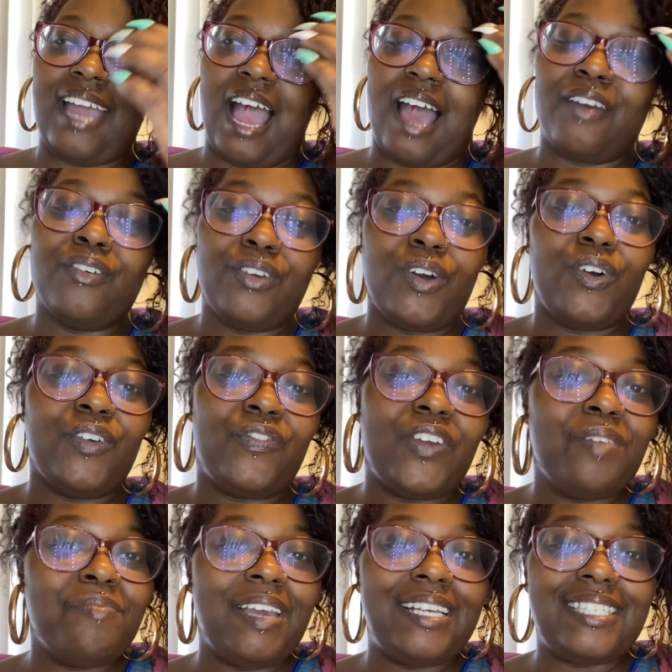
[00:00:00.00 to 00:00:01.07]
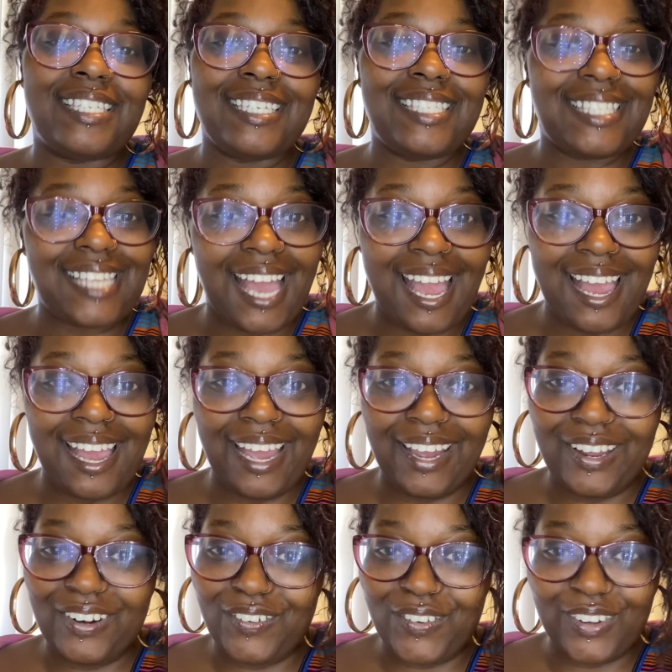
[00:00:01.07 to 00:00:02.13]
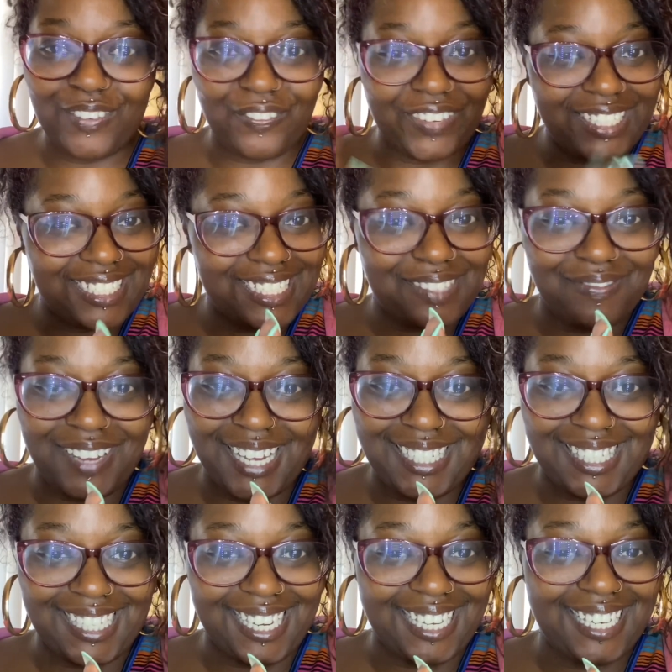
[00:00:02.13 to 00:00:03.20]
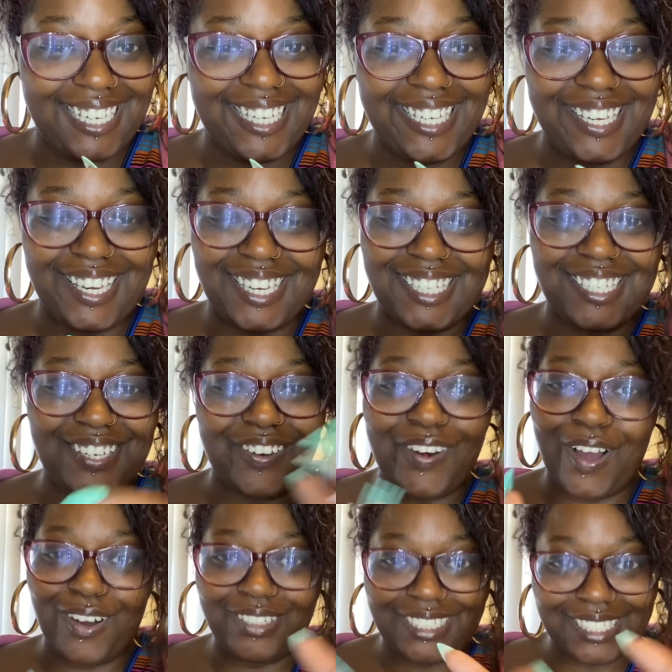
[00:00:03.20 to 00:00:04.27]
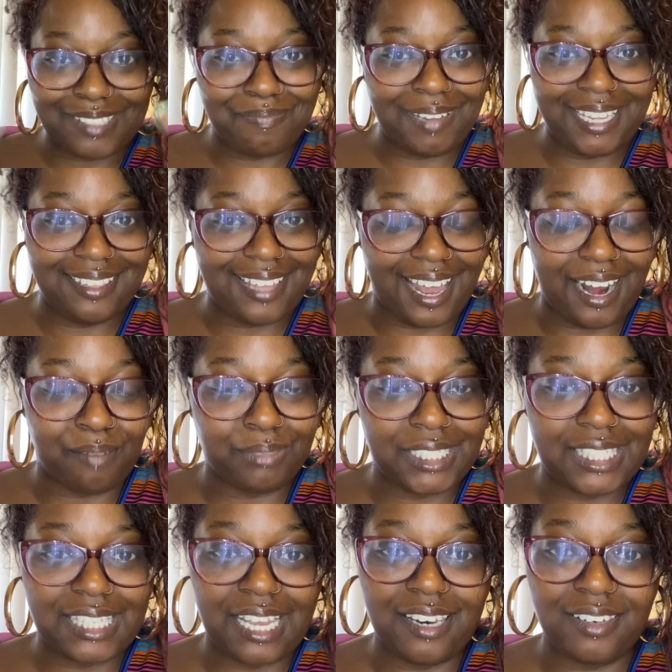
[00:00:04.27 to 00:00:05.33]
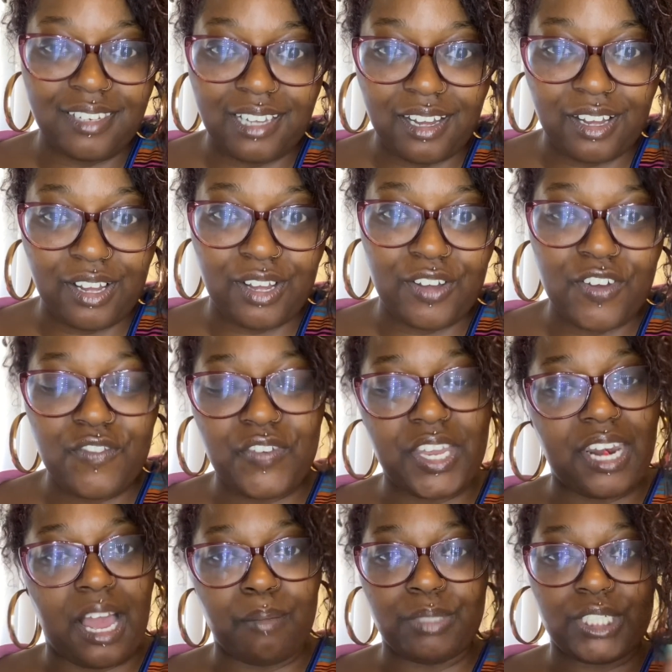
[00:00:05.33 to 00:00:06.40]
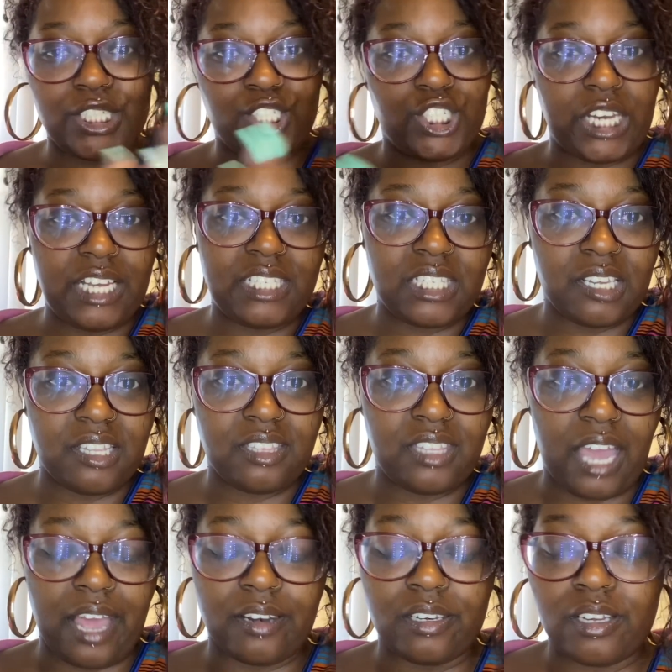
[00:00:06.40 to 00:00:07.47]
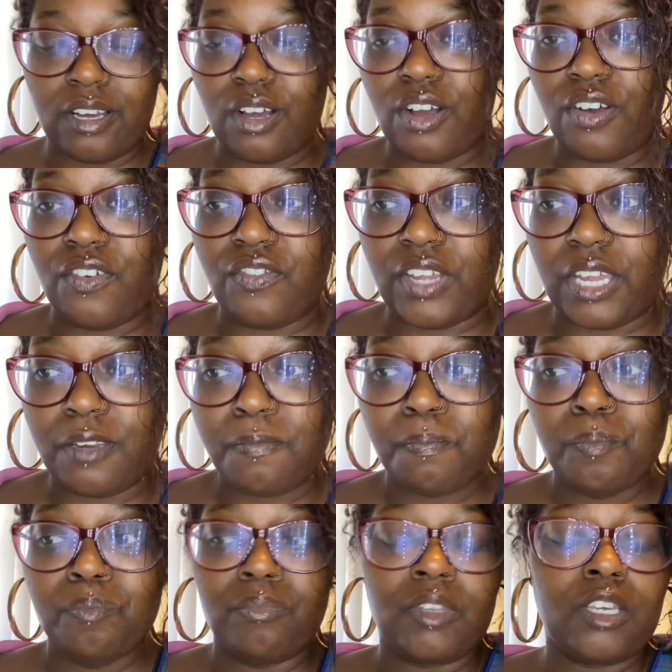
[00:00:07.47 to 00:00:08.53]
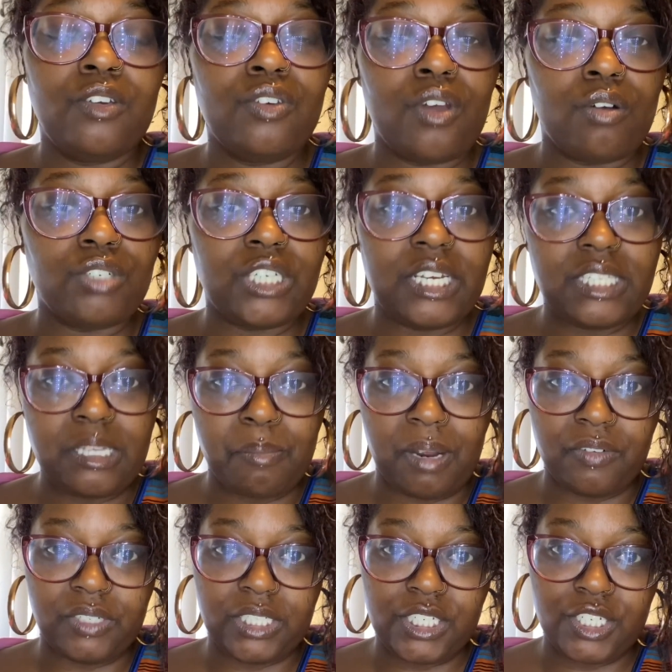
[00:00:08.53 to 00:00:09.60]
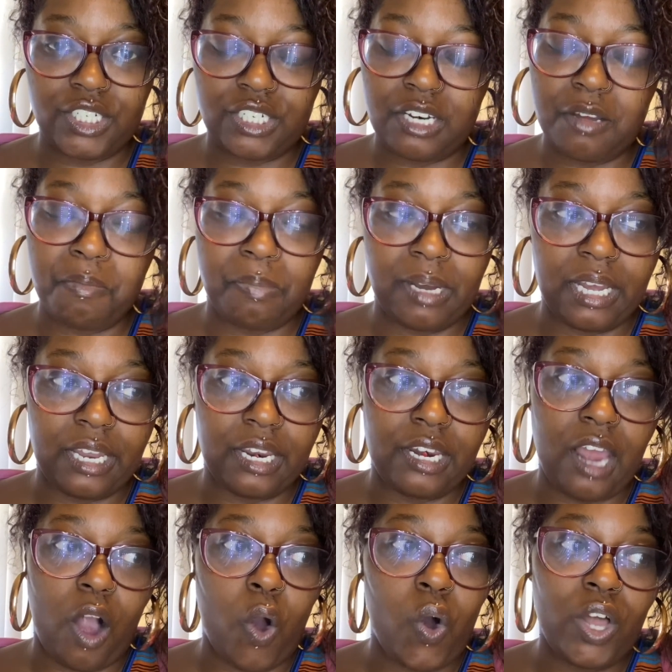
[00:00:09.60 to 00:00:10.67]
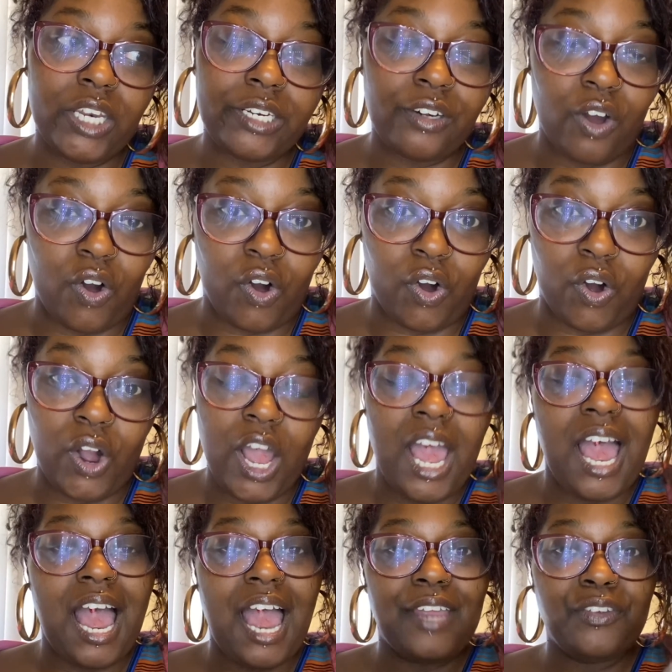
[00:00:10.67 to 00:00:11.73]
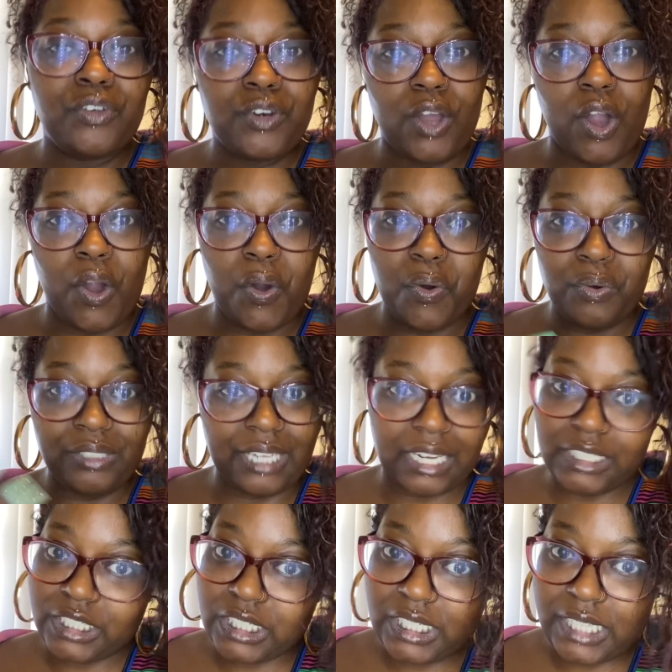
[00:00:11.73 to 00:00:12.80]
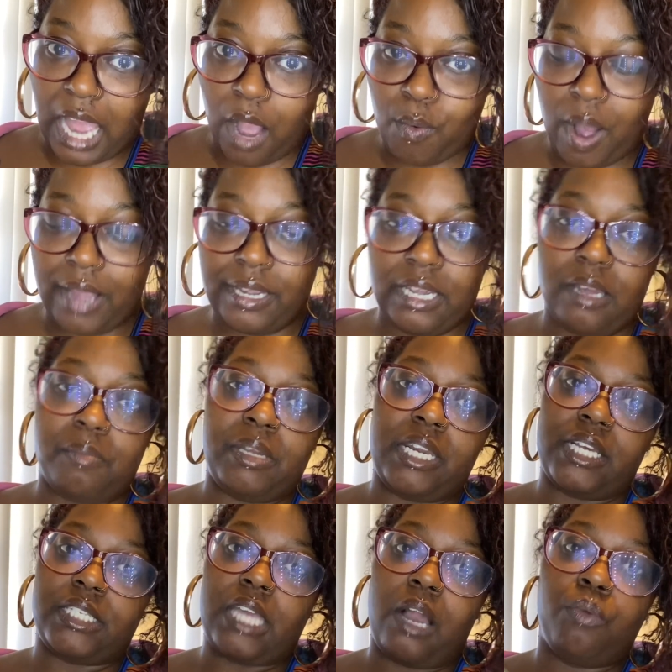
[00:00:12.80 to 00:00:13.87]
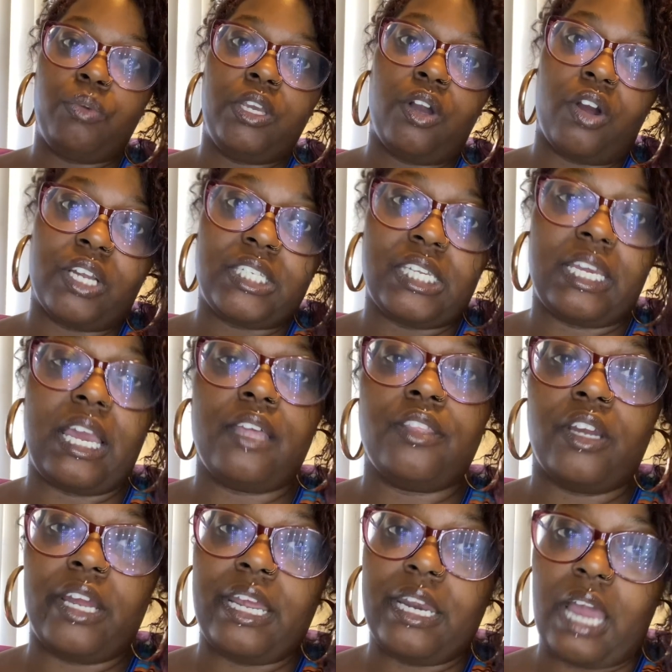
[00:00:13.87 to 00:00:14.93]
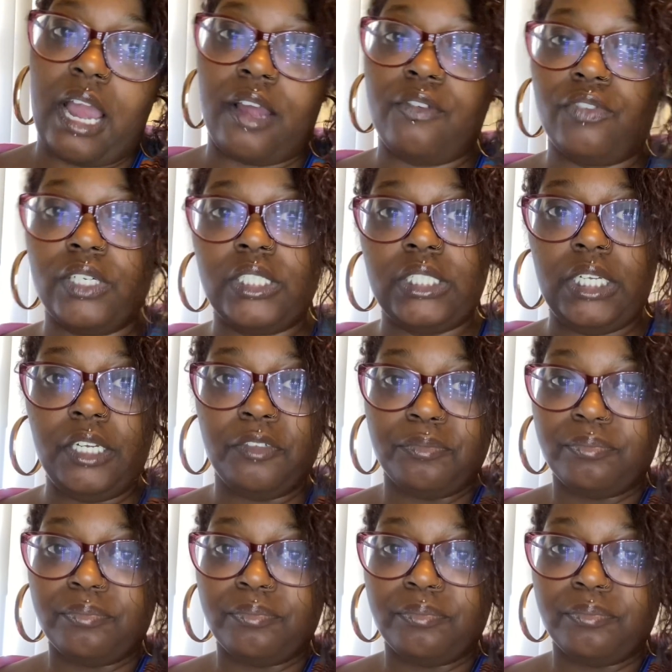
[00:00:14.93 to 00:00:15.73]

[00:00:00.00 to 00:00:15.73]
I don't know if it makes it sad or if it just makes it, you know, just be that I'm just in love and I'm just chasing that love and, you know, chasing my relationship. But all in all, you know, that's just how I am and that's how we are together. And I really,